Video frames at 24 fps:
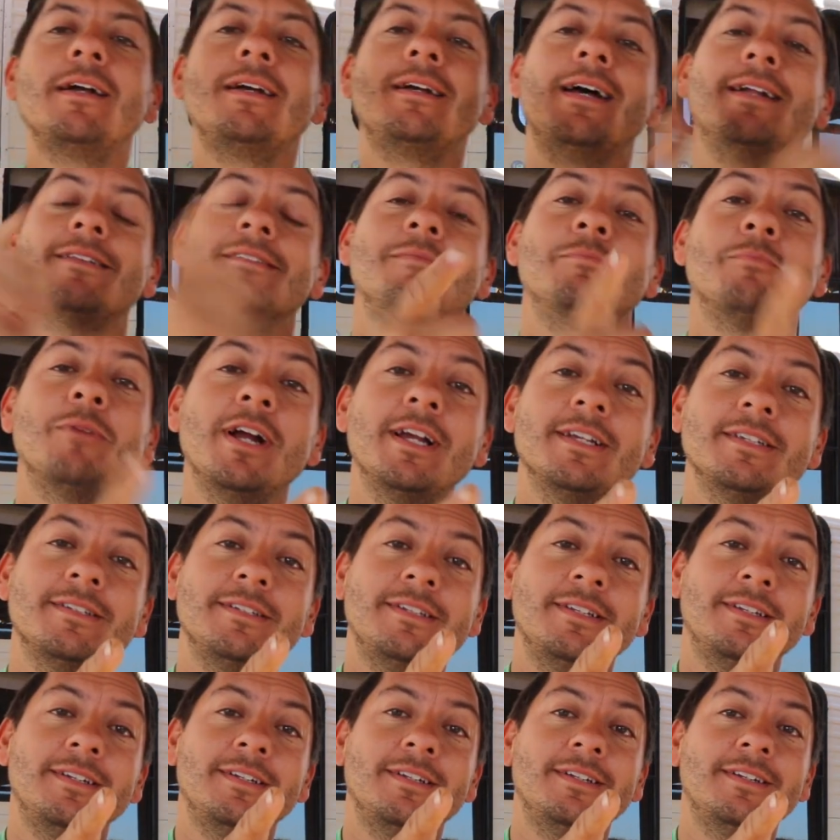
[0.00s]
Got some
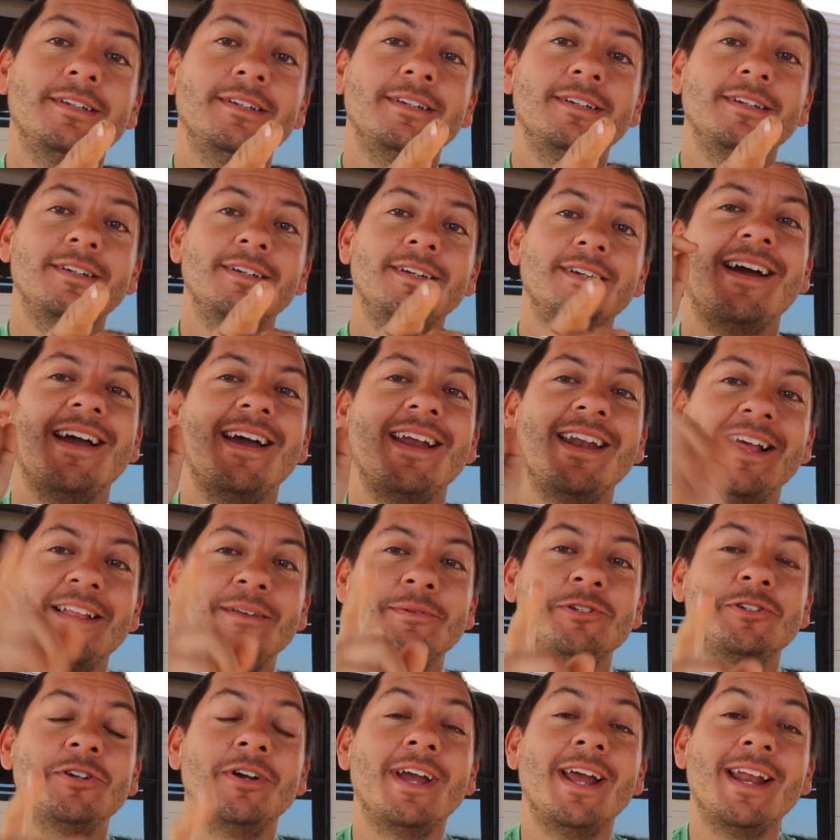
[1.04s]
rest, and now I'm
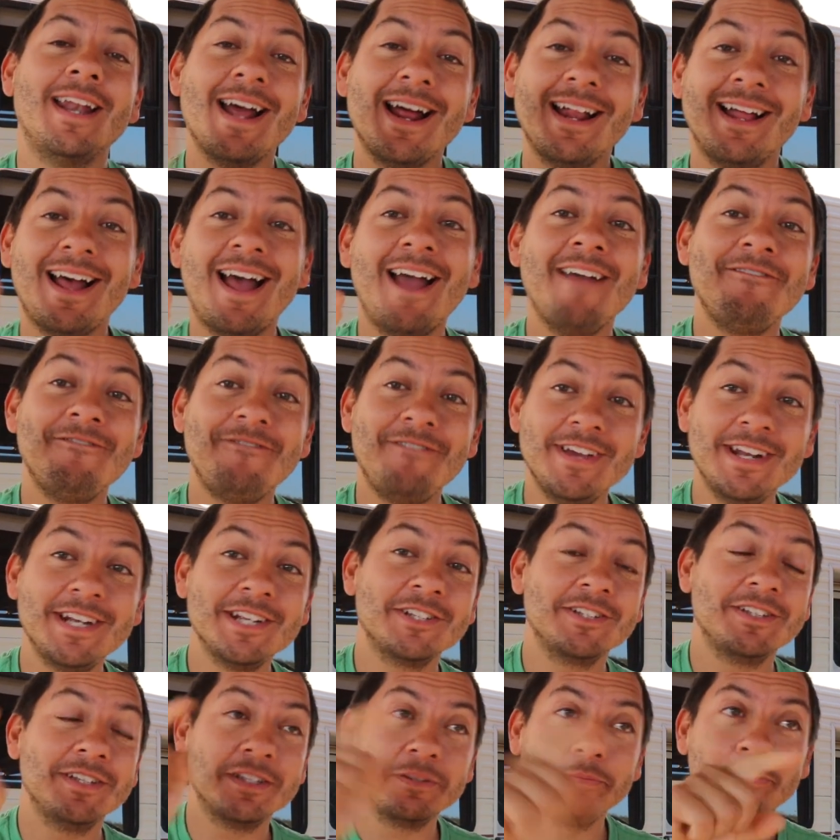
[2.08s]
gonna show you. Now, I
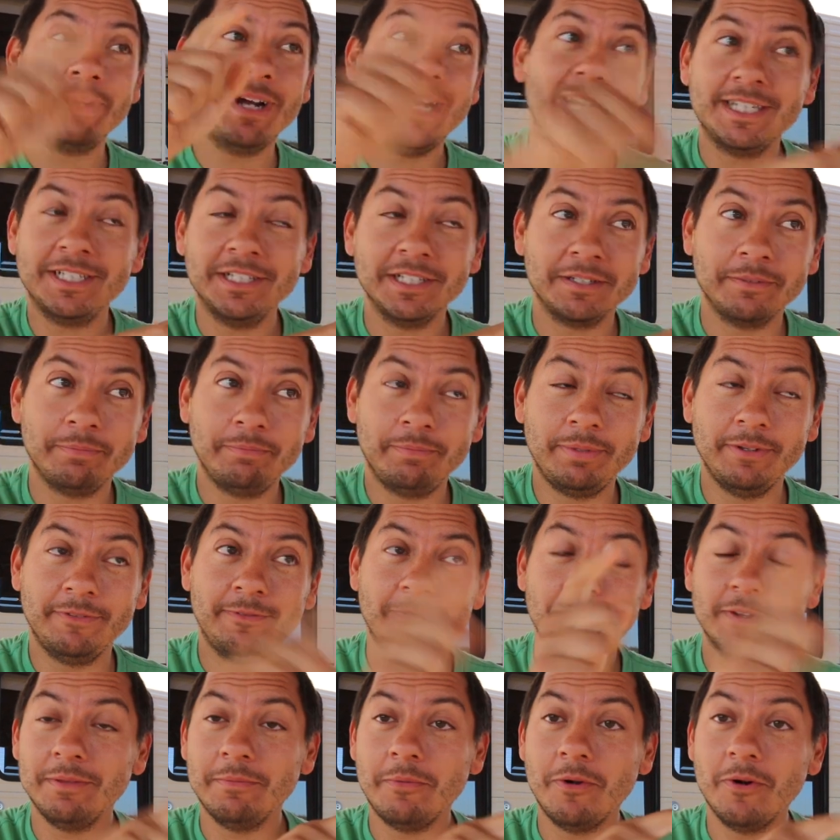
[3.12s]
finished this project
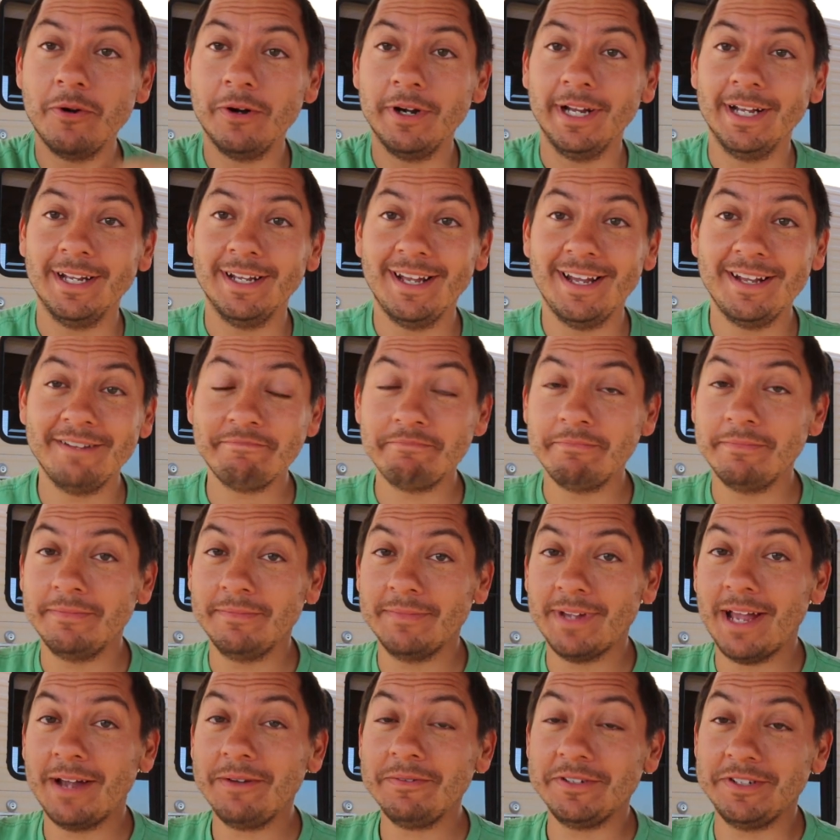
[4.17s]
before the morning. I,
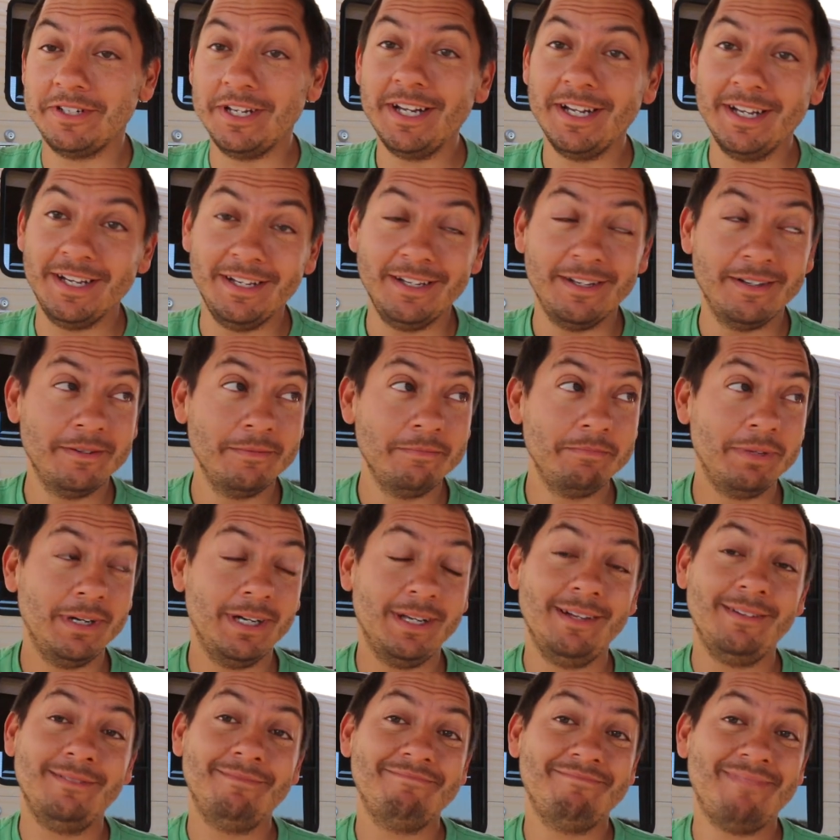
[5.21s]
I was done,
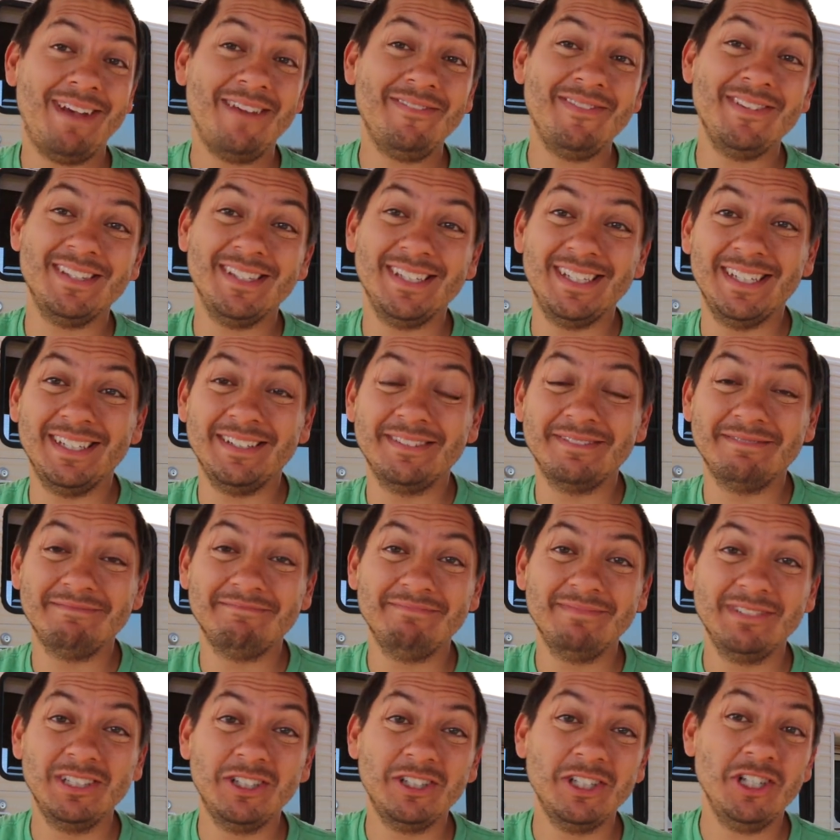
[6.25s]
but obviously
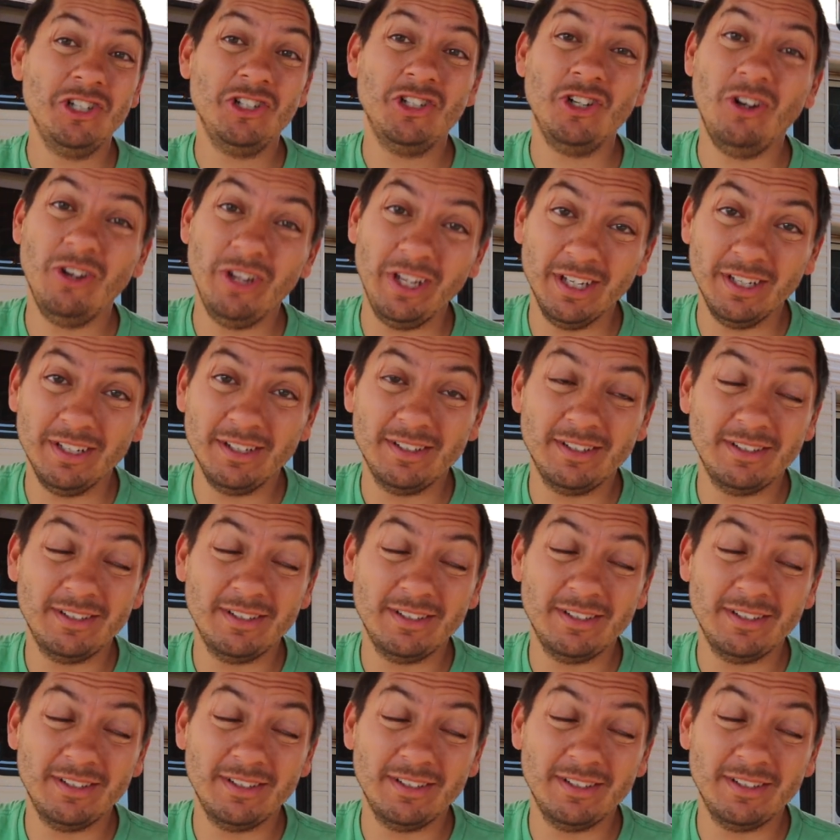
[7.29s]
couldn't show you.